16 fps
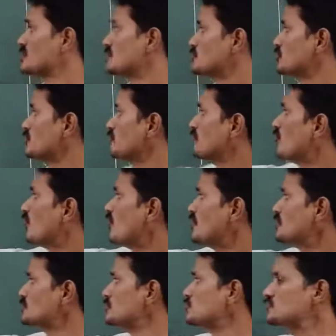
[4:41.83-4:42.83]
So if you
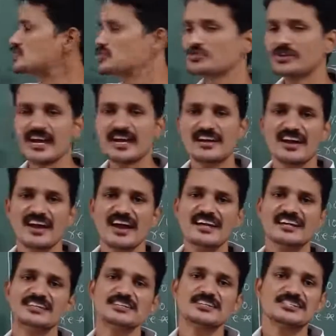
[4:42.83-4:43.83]
want to use, you can
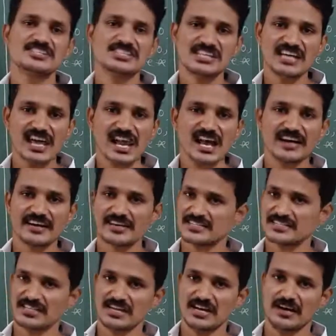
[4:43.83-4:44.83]
write here
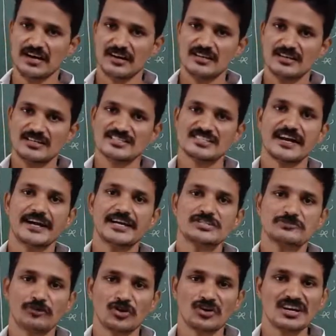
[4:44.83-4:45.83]
CLR-STR,
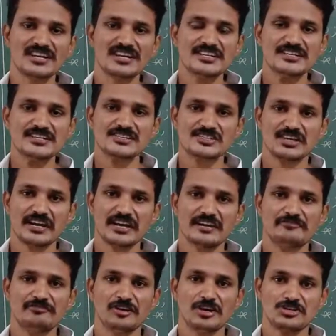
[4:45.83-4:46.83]
stands for clear
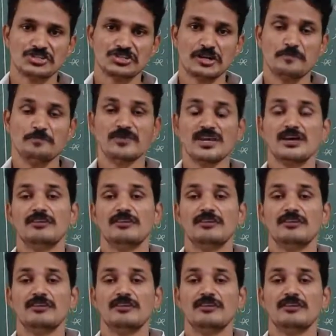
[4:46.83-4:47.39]
string function.